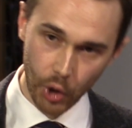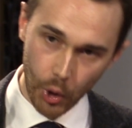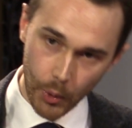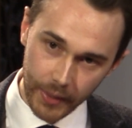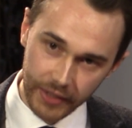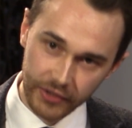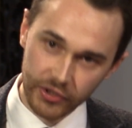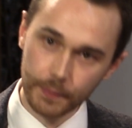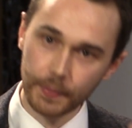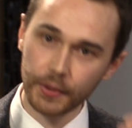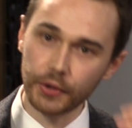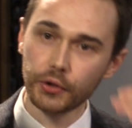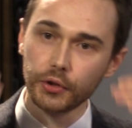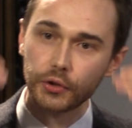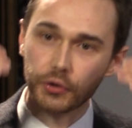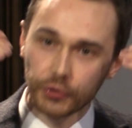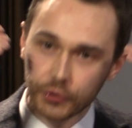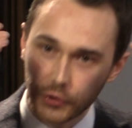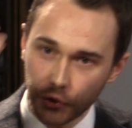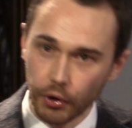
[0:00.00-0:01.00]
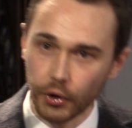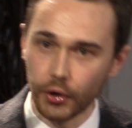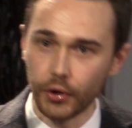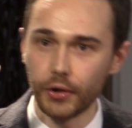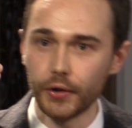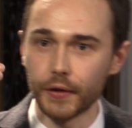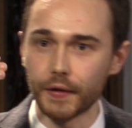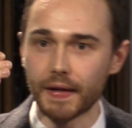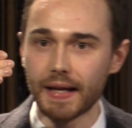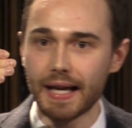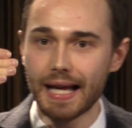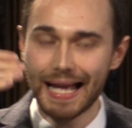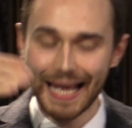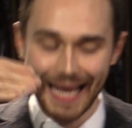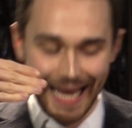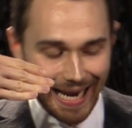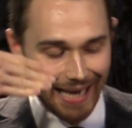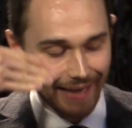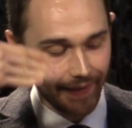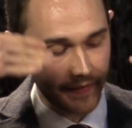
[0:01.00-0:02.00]
We need to put God
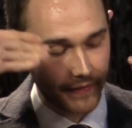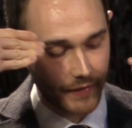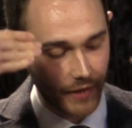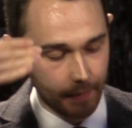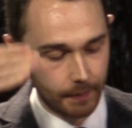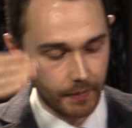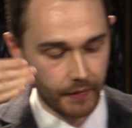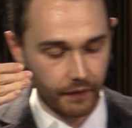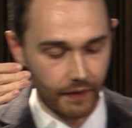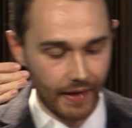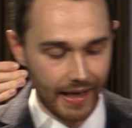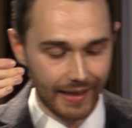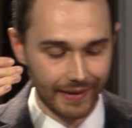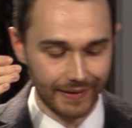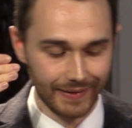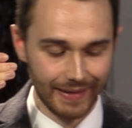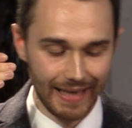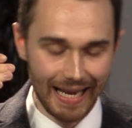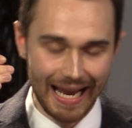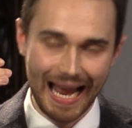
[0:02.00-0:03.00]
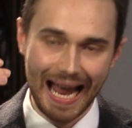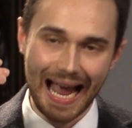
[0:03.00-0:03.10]
at the top of that,